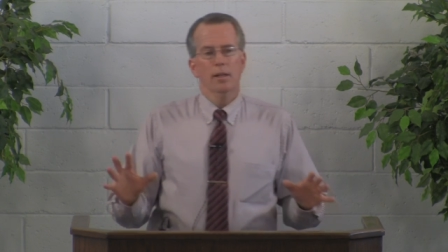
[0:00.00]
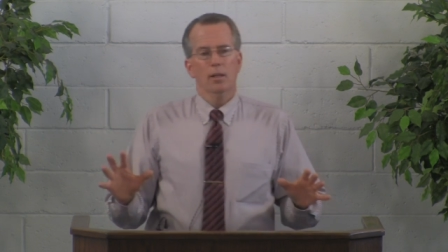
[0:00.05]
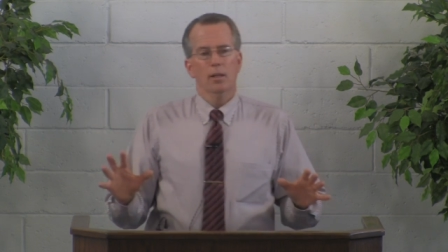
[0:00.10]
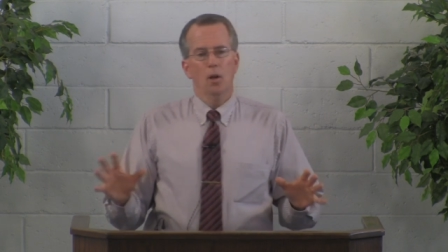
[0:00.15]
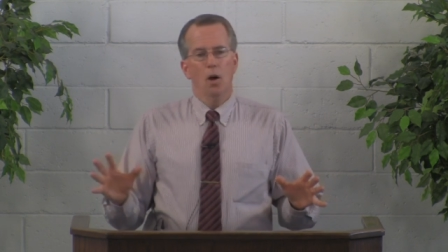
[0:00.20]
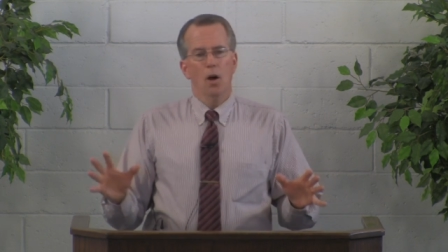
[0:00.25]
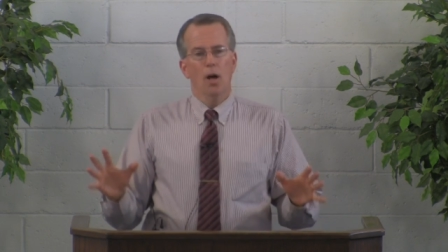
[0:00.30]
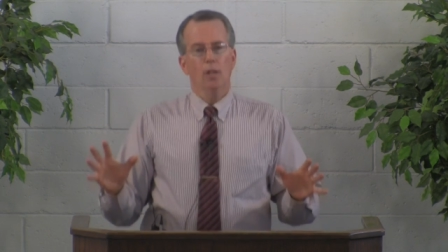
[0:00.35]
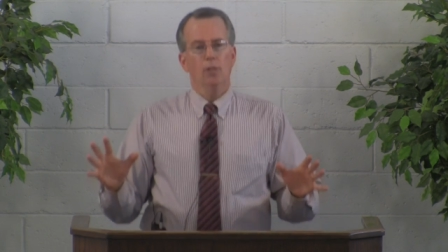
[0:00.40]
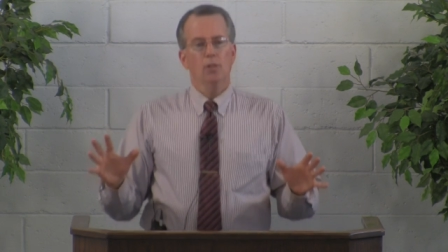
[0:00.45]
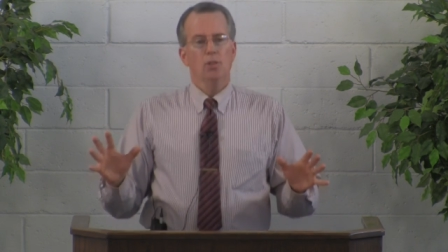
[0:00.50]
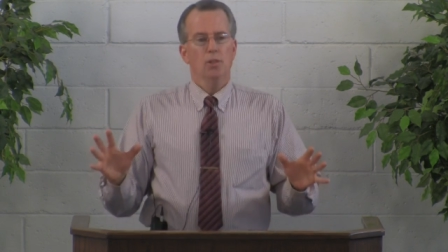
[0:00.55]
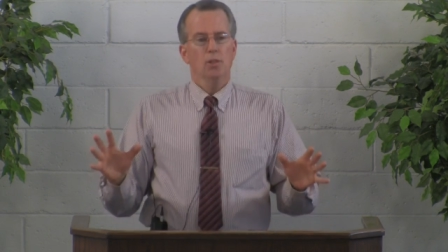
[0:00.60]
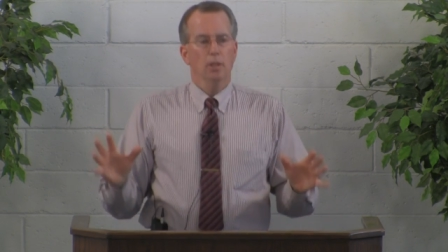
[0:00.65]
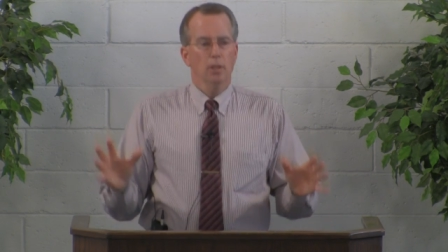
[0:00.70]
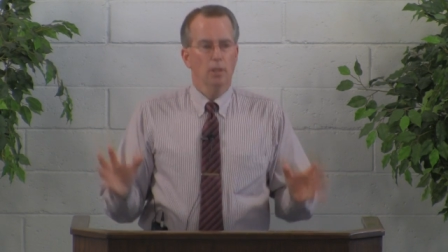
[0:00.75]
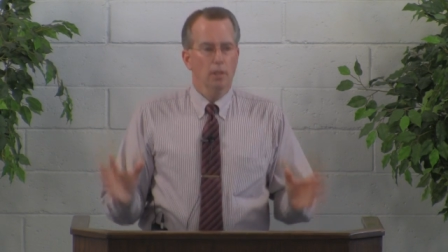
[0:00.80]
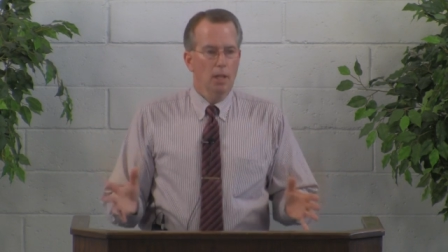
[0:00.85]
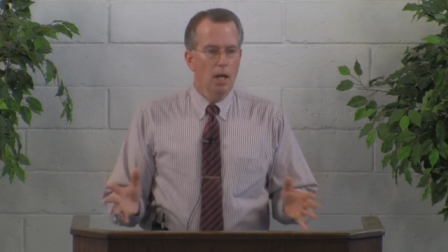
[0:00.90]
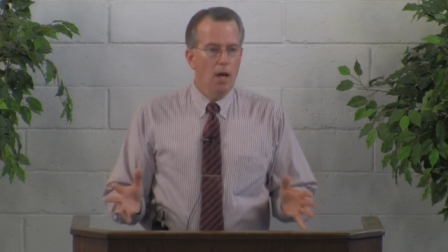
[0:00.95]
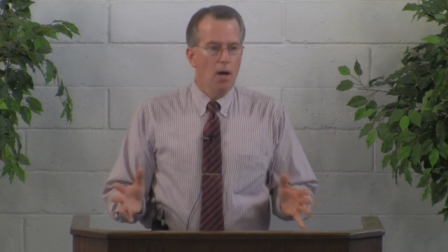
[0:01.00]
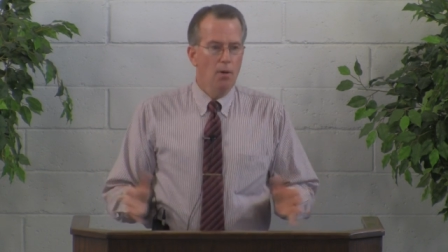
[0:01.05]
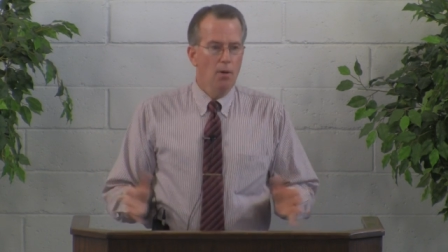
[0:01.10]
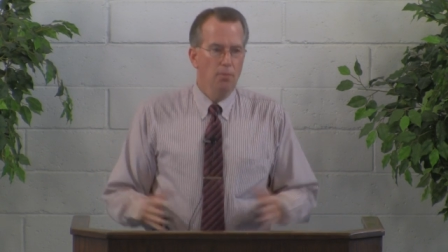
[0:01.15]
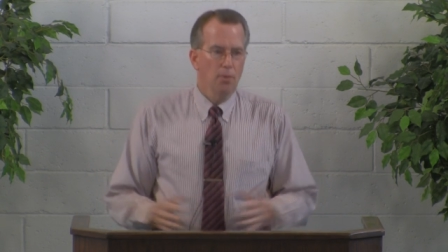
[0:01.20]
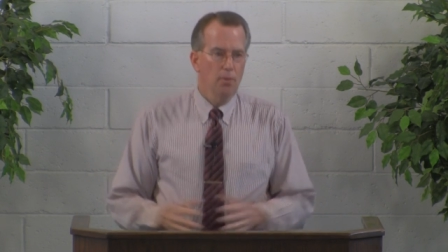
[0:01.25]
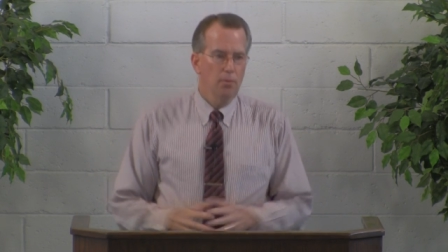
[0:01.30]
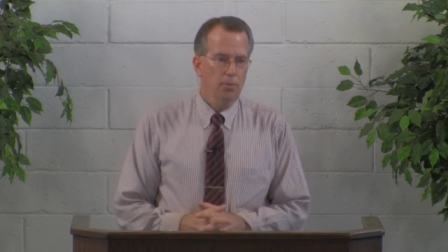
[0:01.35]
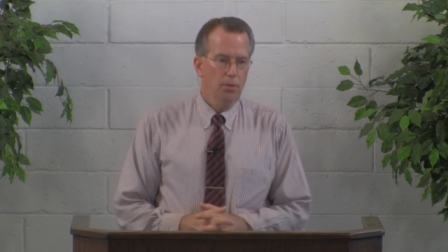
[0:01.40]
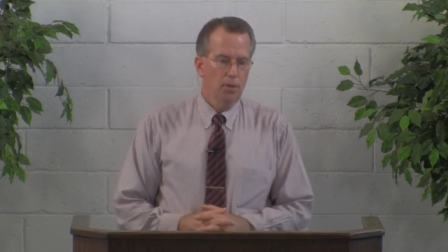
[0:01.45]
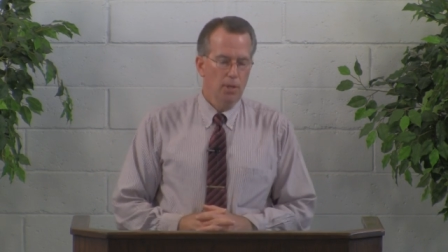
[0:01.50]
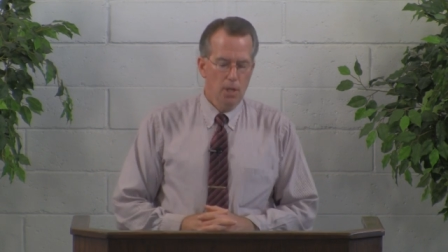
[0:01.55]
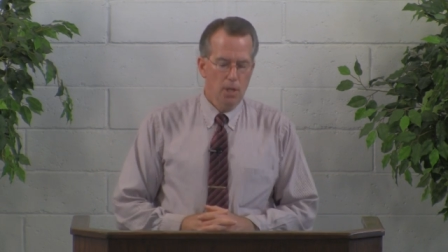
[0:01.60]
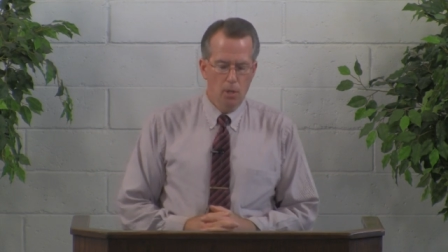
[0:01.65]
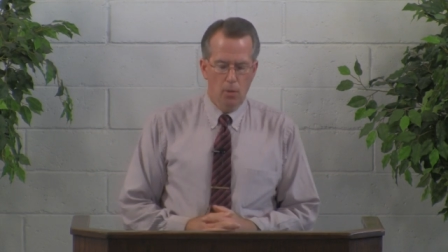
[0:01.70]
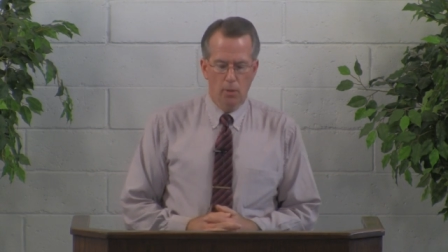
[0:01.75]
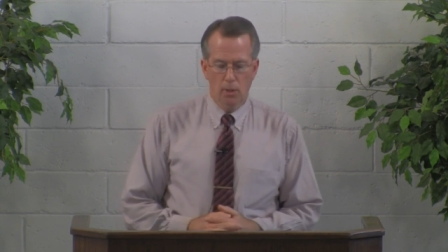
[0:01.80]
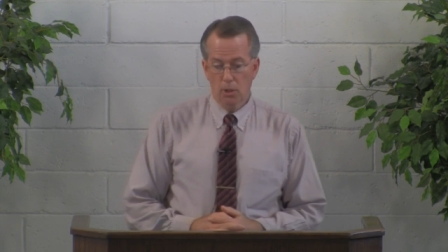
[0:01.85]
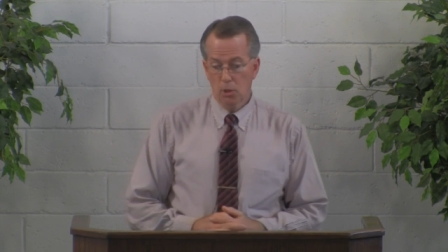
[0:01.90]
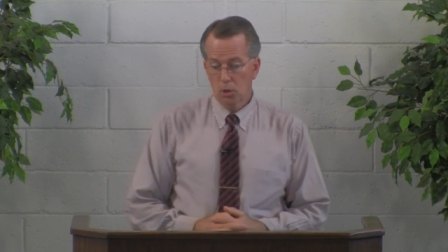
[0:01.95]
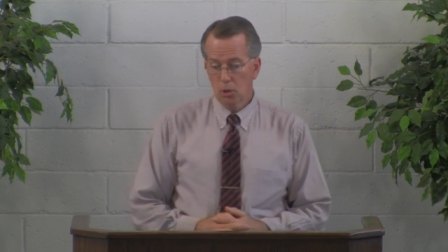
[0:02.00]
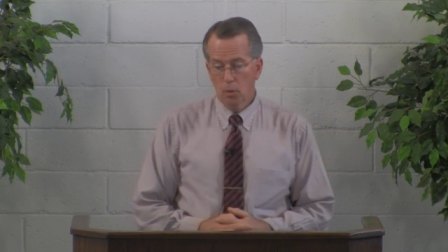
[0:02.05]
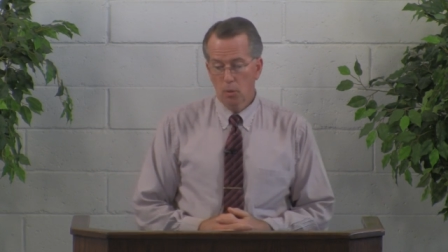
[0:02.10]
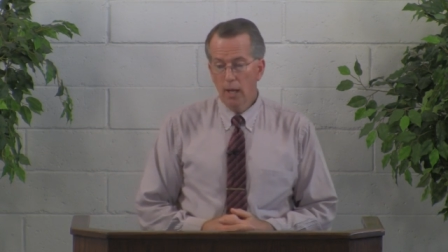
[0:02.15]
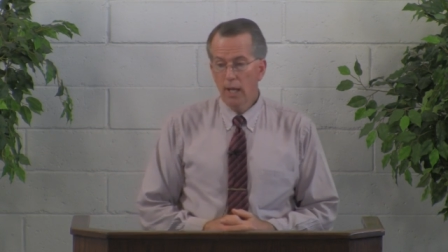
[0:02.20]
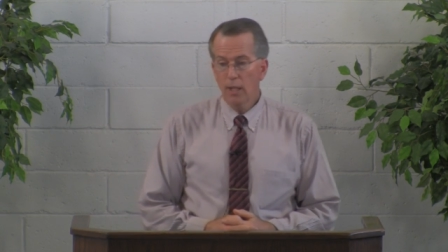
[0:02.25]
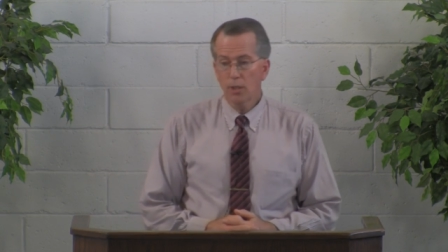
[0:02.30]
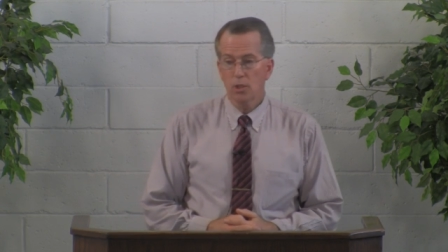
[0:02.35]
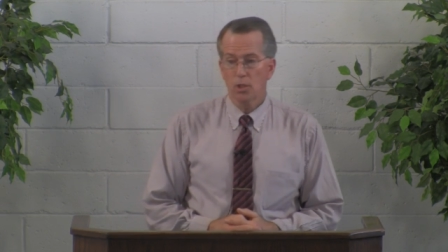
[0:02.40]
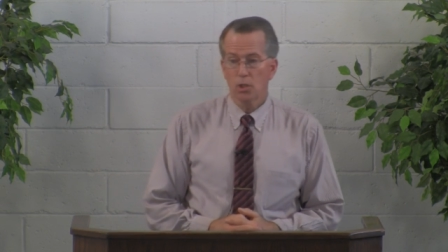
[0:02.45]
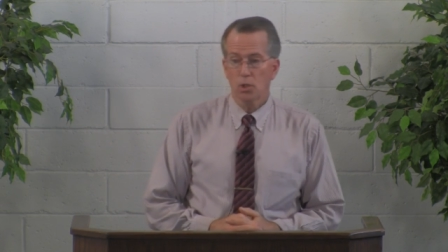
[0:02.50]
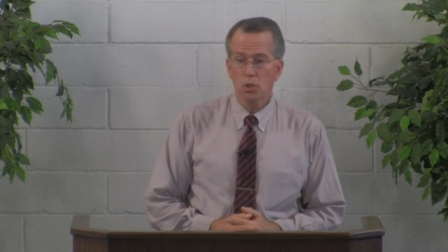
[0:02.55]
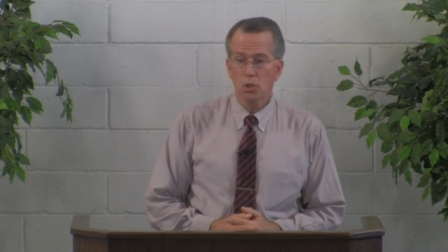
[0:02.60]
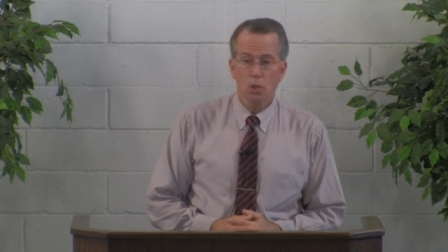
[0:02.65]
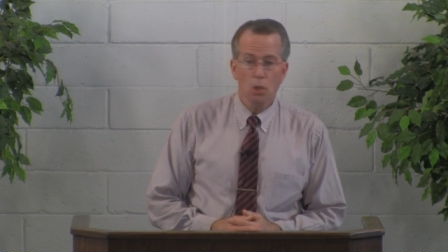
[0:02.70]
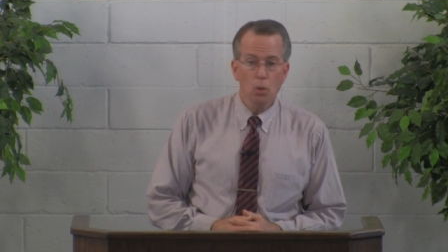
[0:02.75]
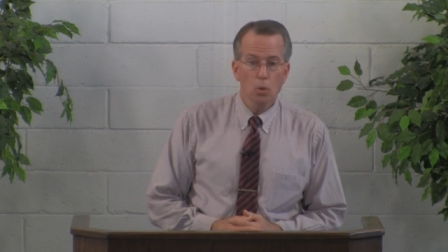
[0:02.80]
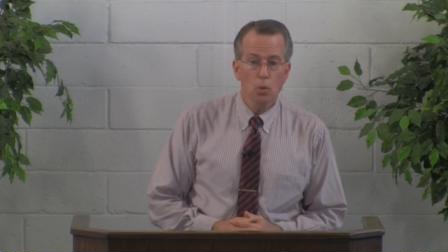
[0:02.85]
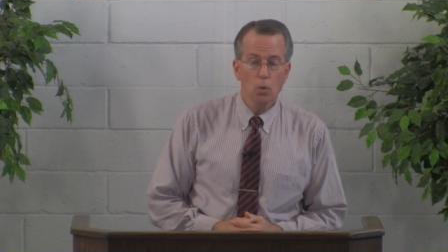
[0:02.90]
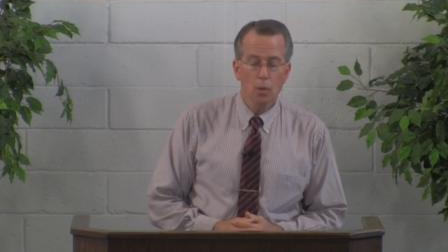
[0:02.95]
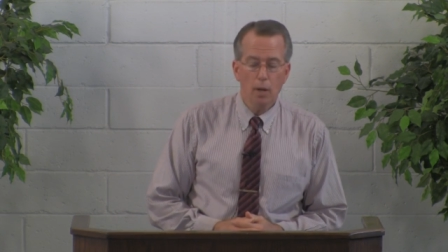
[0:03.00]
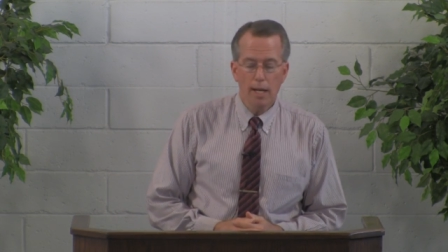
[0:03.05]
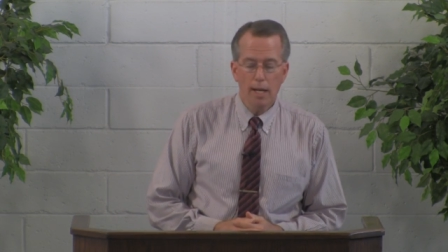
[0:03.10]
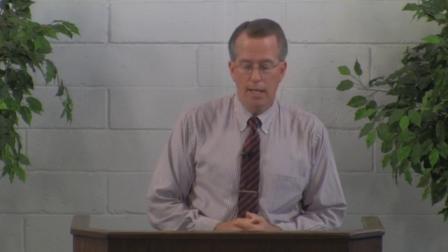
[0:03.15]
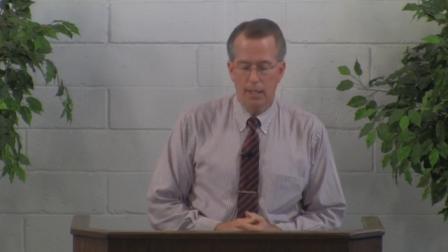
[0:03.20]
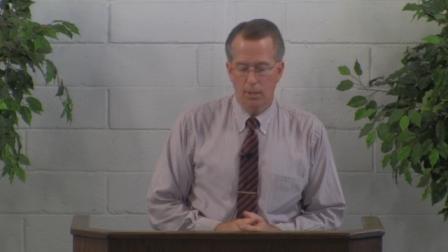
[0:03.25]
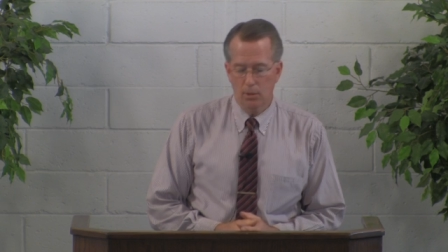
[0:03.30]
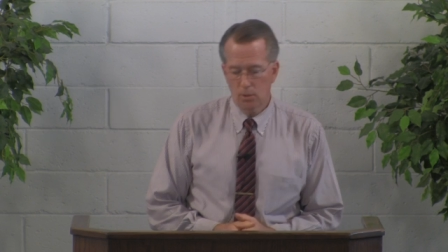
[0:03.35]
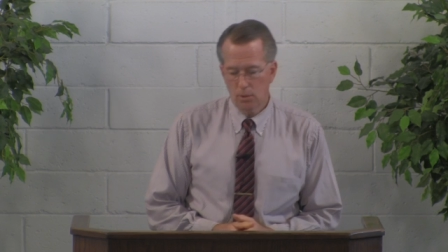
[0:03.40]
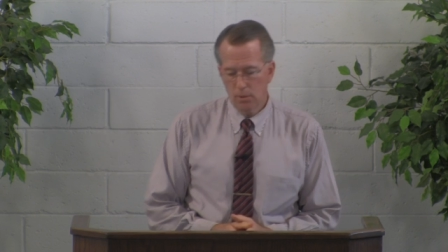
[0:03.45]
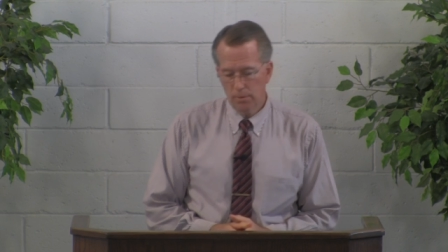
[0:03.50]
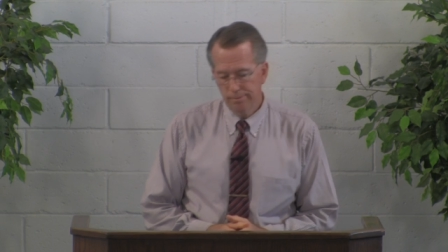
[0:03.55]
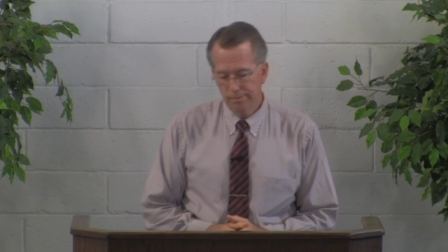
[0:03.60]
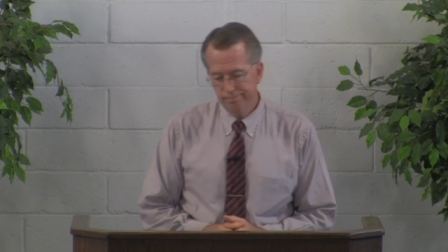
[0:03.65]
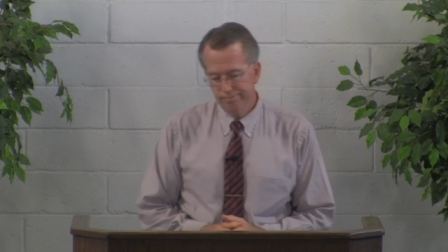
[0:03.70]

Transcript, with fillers: God's love for you and his grace is so great